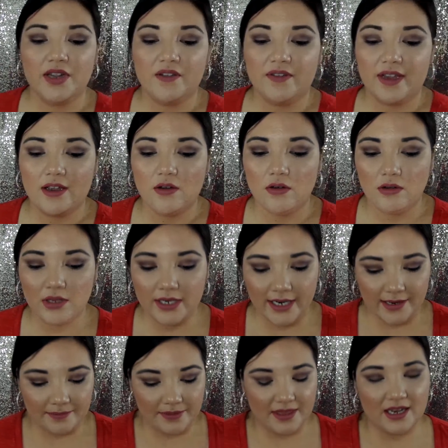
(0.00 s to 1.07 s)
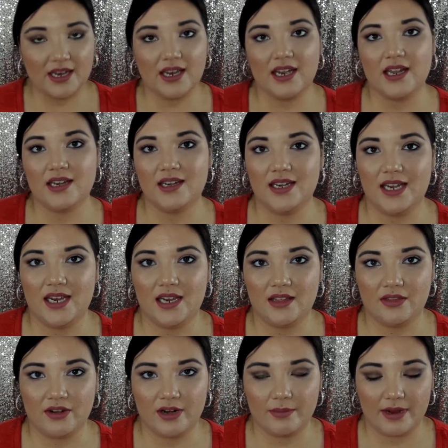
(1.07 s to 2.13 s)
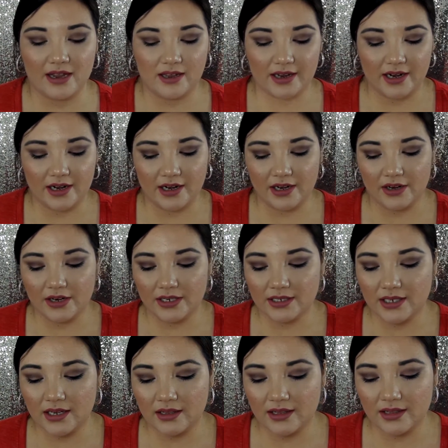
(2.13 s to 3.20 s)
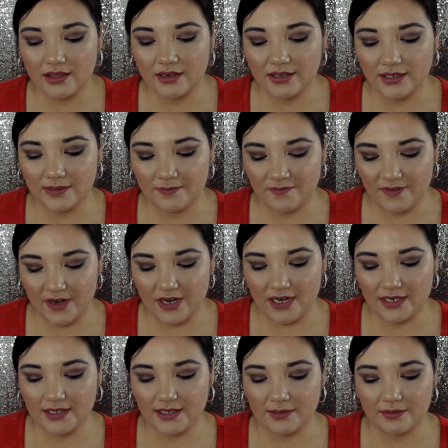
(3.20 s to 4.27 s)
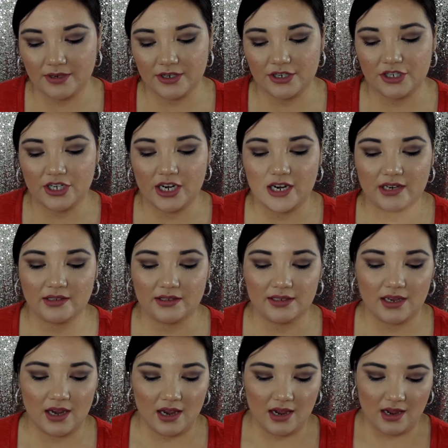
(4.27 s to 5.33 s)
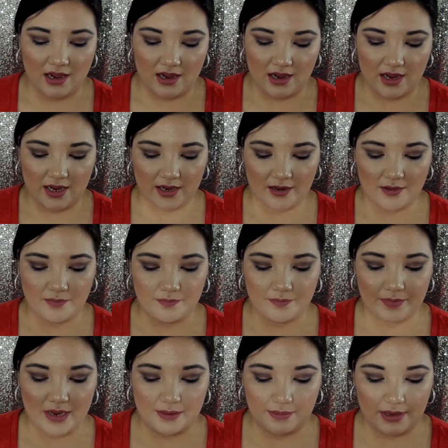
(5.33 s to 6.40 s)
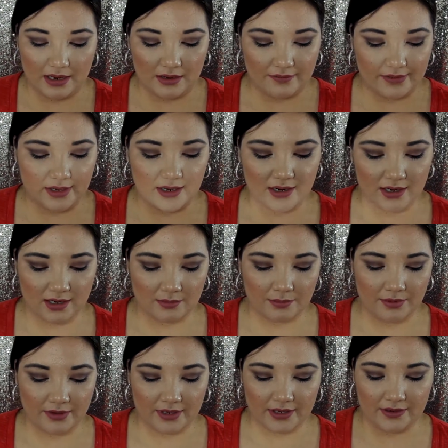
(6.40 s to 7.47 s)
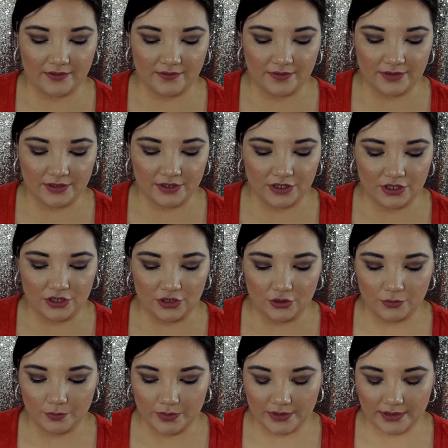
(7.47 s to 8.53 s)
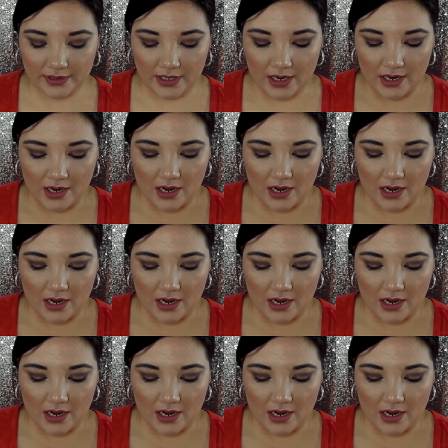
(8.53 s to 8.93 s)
if I hold up the Naked 3 palette here, you can tell that there's some very similar shades, maybe even a couple of dupes,